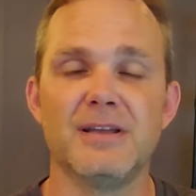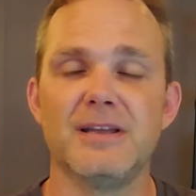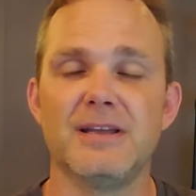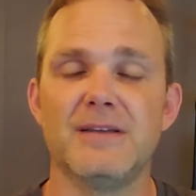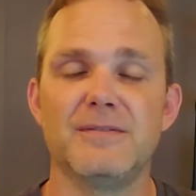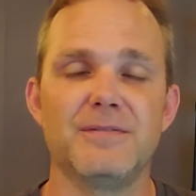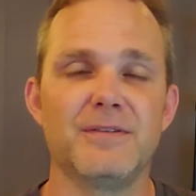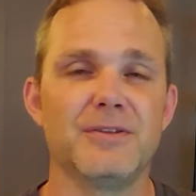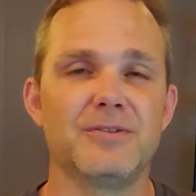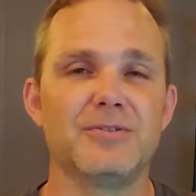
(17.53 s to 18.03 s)

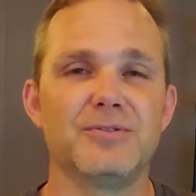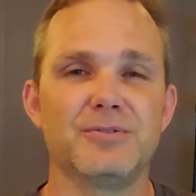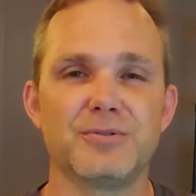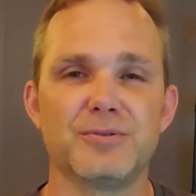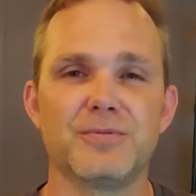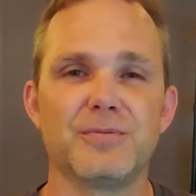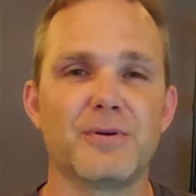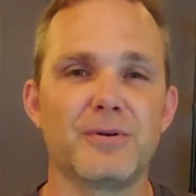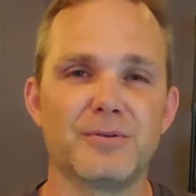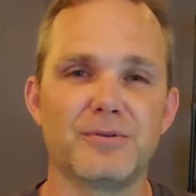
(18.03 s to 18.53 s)
If this is
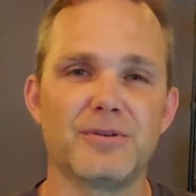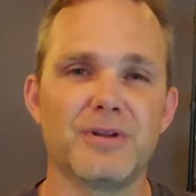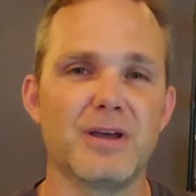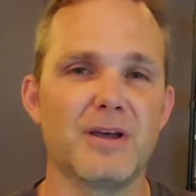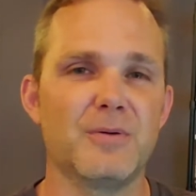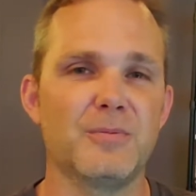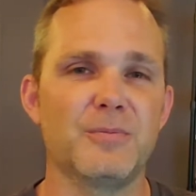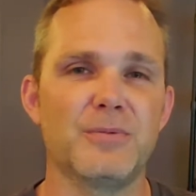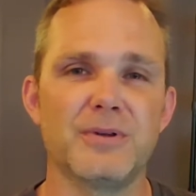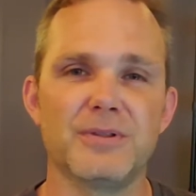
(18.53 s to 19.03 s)
your first
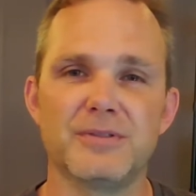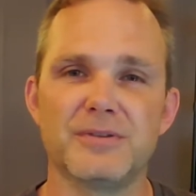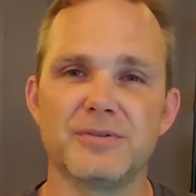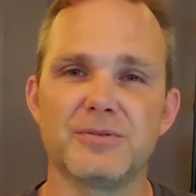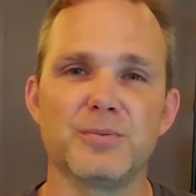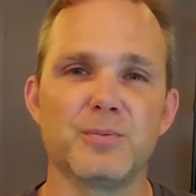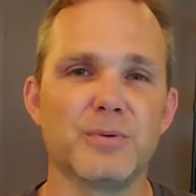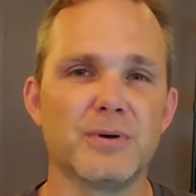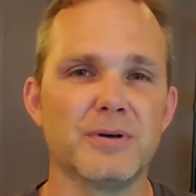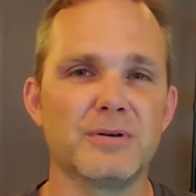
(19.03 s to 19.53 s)
time with
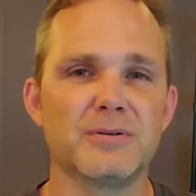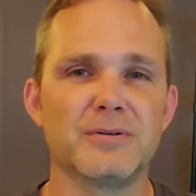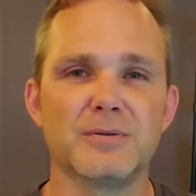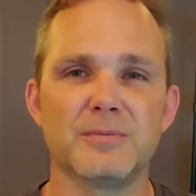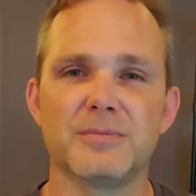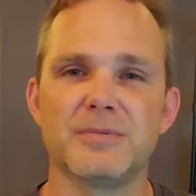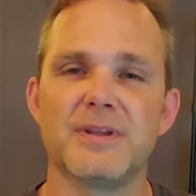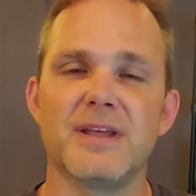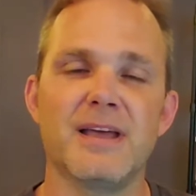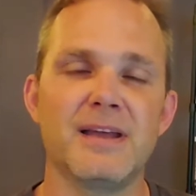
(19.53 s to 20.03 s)
us,
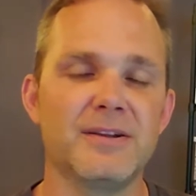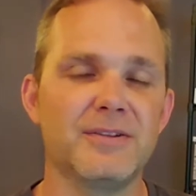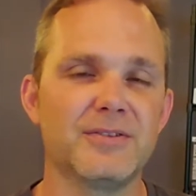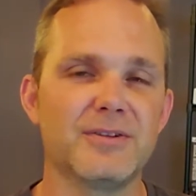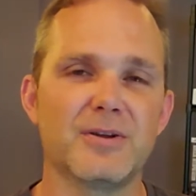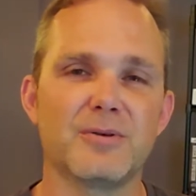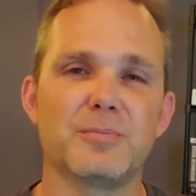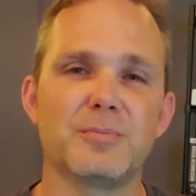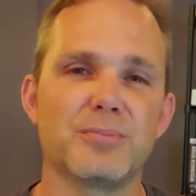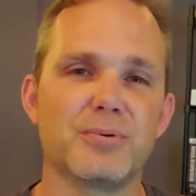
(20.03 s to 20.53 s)
welcome. That is
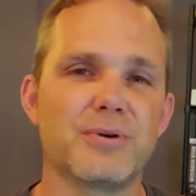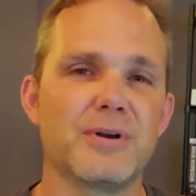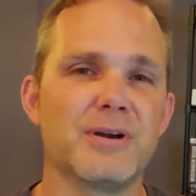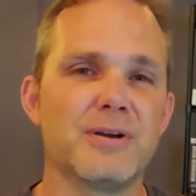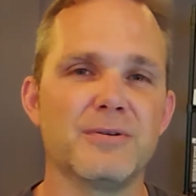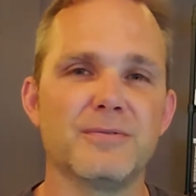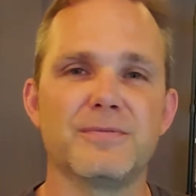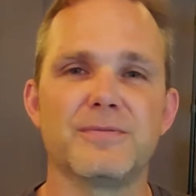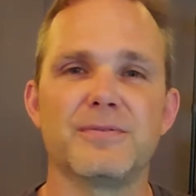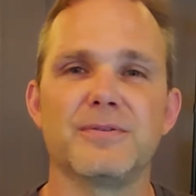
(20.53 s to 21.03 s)
our
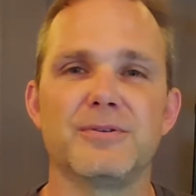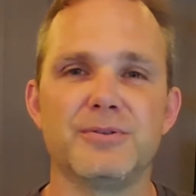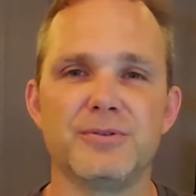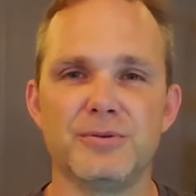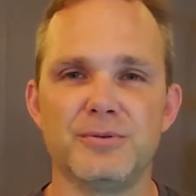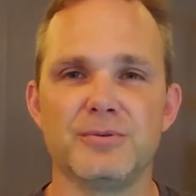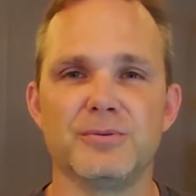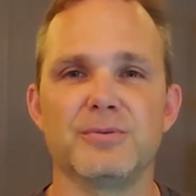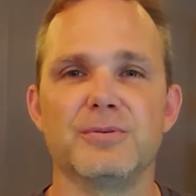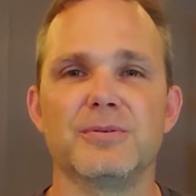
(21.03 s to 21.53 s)
prayer for
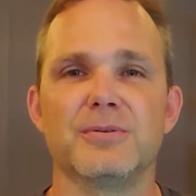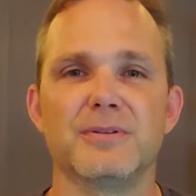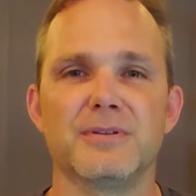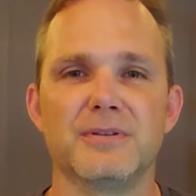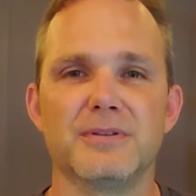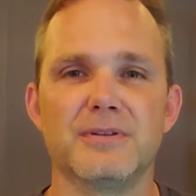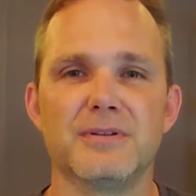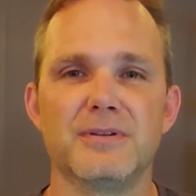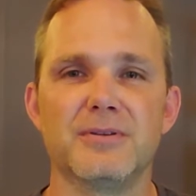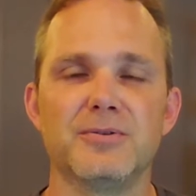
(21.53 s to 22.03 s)
you,
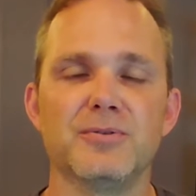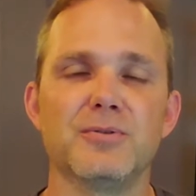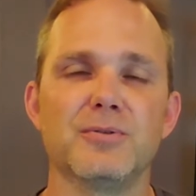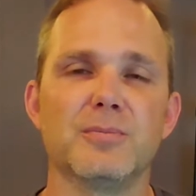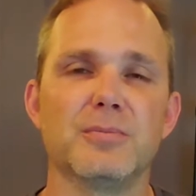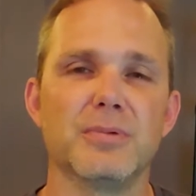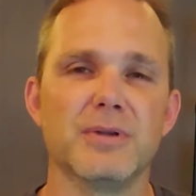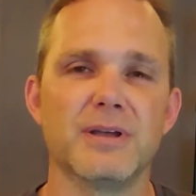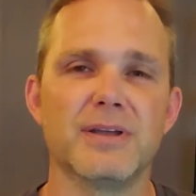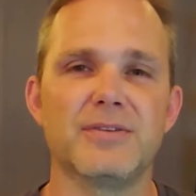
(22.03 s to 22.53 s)
that you are
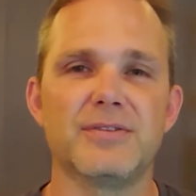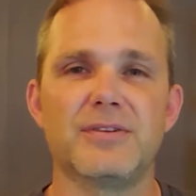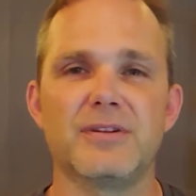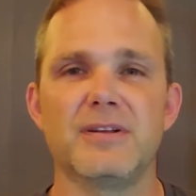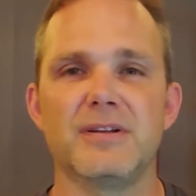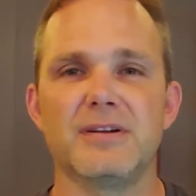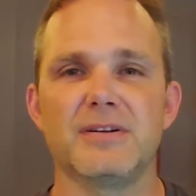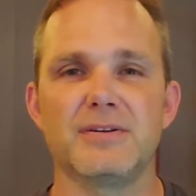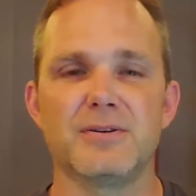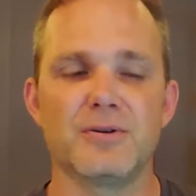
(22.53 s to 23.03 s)
blessed
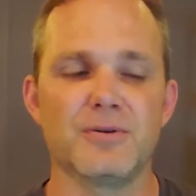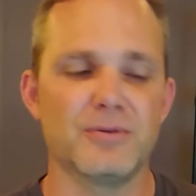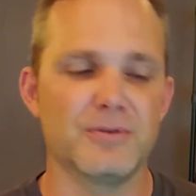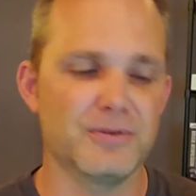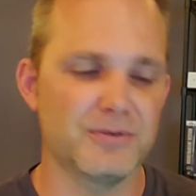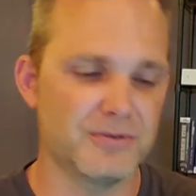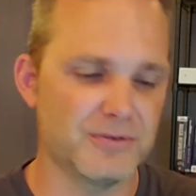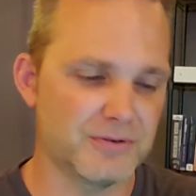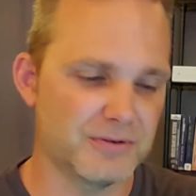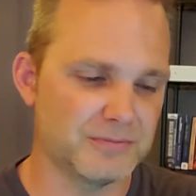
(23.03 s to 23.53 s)
and
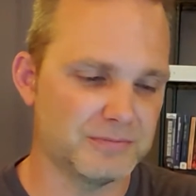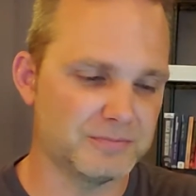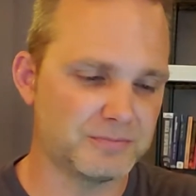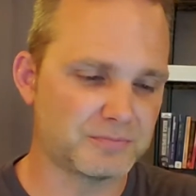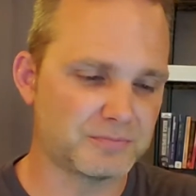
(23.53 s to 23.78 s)
encouraged.